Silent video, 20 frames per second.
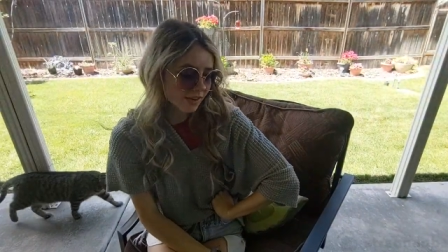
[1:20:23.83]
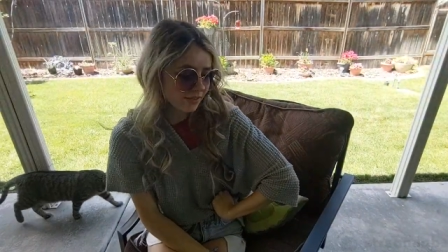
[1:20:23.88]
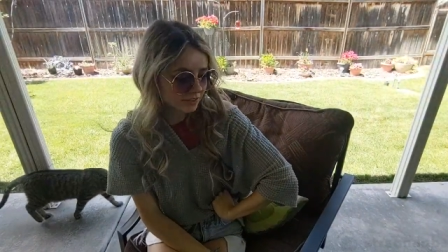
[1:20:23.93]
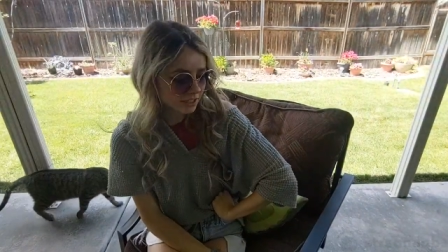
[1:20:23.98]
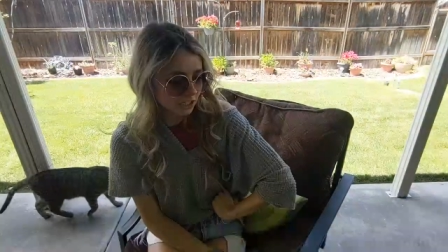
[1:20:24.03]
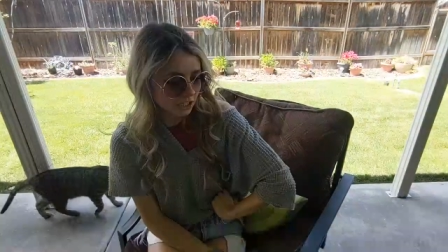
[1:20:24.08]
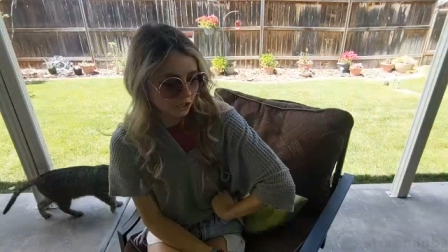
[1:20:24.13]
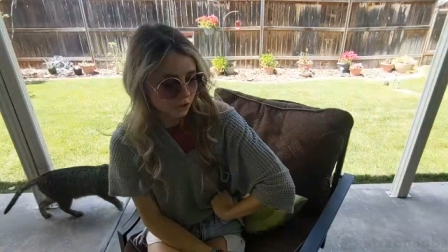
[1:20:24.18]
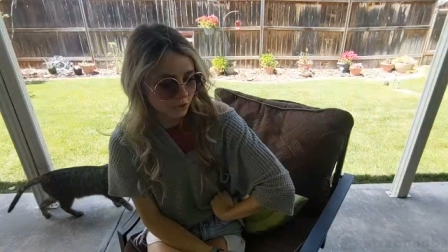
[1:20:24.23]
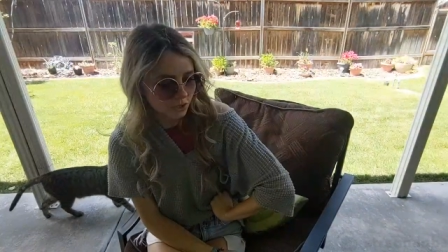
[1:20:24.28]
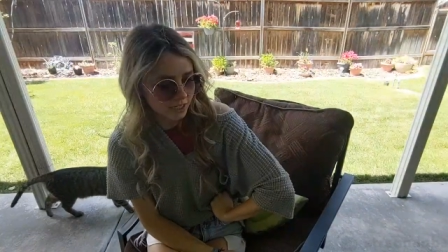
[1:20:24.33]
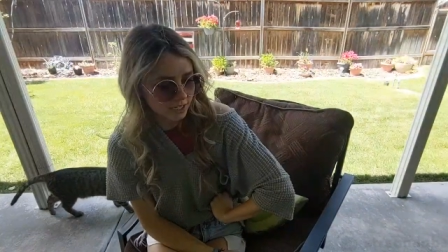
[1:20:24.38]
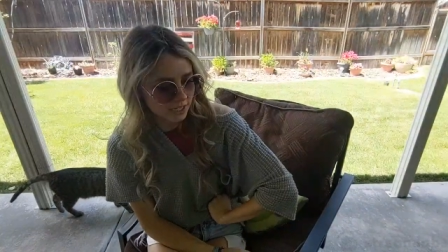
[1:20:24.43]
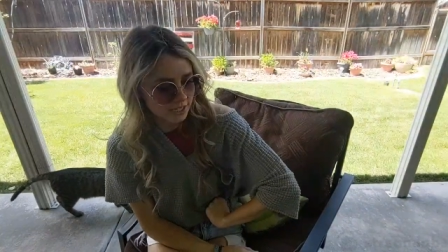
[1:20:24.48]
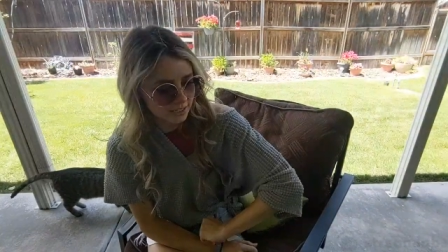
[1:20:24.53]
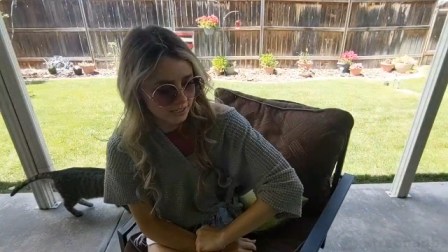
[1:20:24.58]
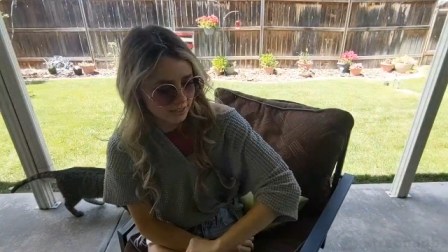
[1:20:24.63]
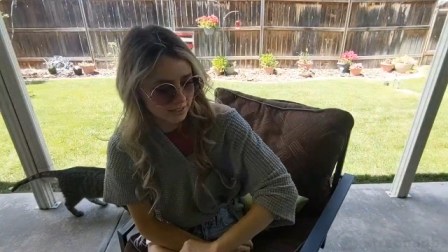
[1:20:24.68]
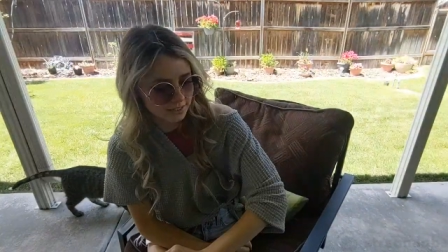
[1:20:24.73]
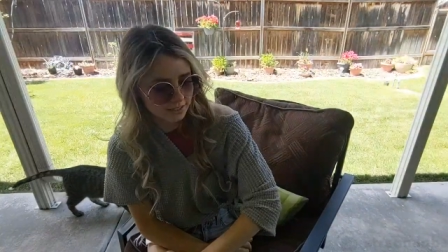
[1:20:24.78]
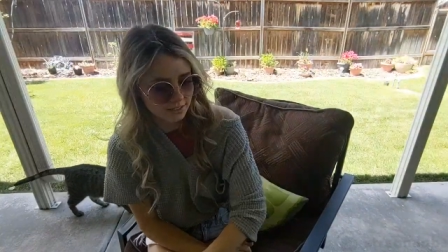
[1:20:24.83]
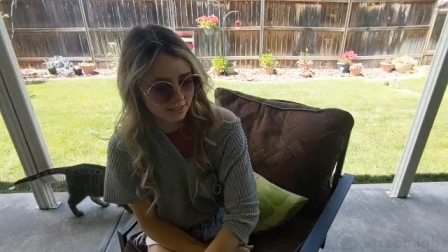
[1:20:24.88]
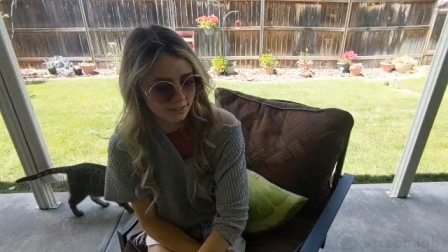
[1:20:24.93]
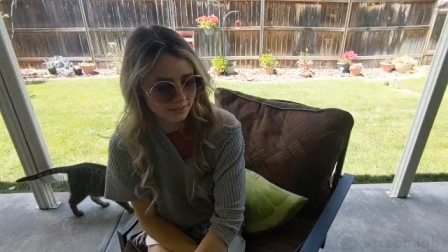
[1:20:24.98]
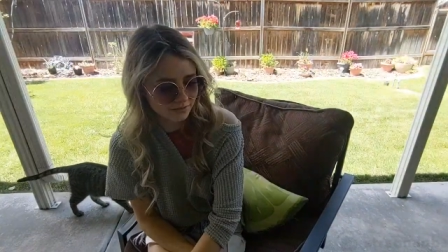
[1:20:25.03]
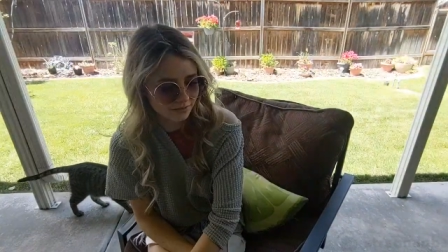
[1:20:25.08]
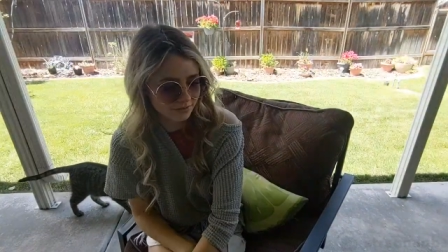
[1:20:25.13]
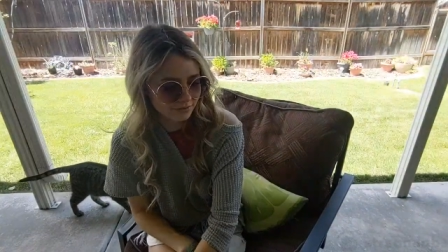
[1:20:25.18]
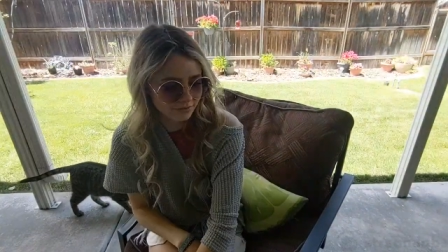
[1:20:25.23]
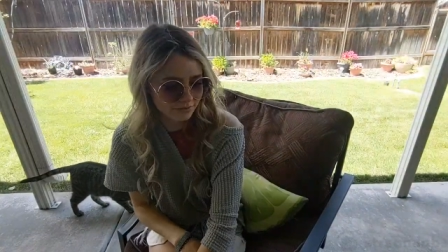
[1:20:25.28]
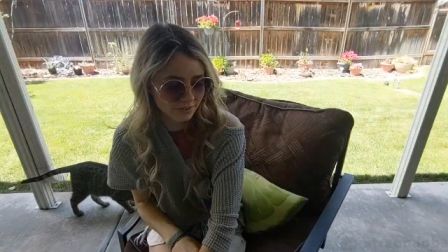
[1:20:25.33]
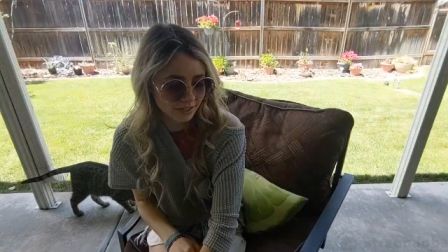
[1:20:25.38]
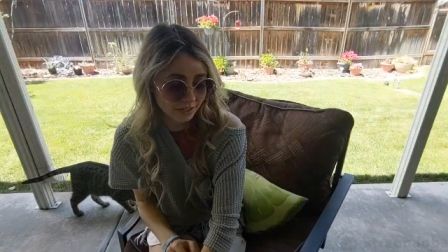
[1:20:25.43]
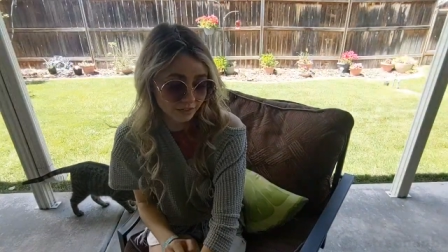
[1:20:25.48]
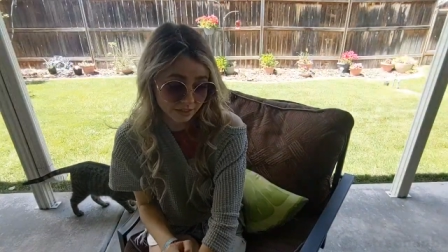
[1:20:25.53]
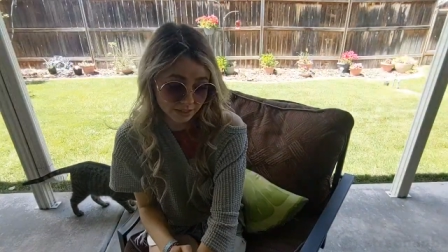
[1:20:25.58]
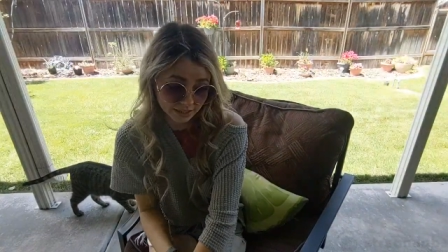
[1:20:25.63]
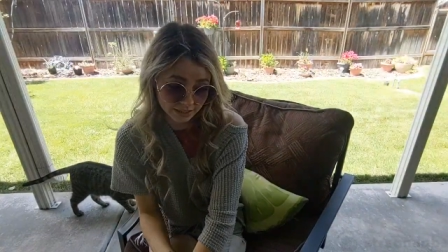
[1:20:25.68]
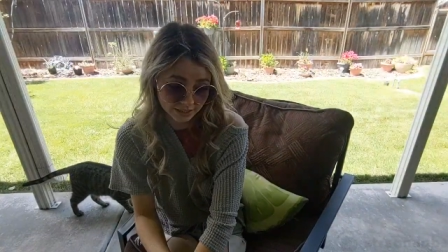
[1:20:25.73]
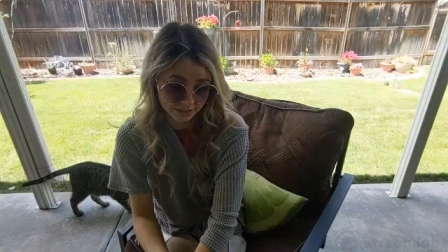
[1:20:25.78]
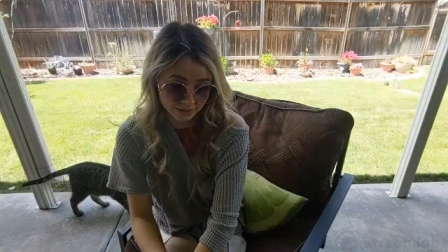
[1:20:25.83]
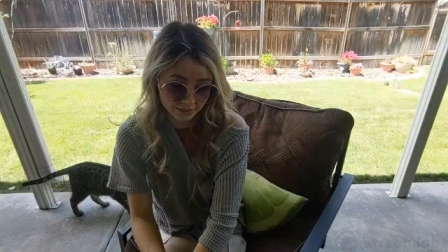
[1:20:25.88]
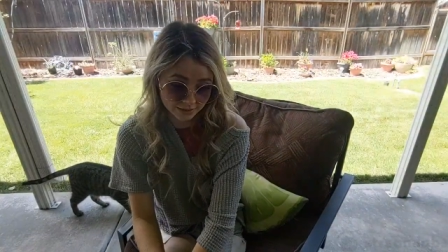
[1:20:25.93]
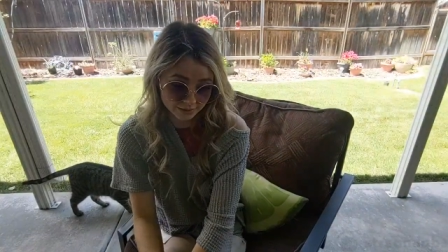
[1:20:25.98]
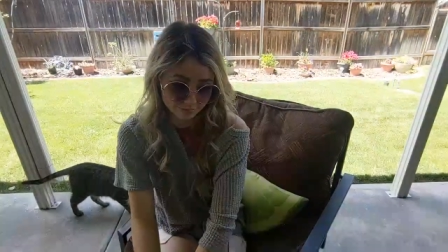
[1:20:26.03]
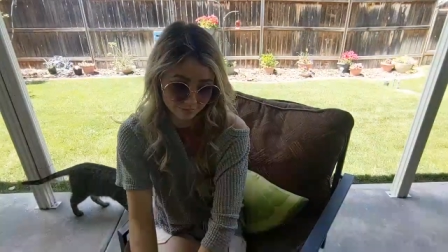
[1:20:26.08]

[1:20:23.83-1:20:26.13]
70 degrees Fahrenheit.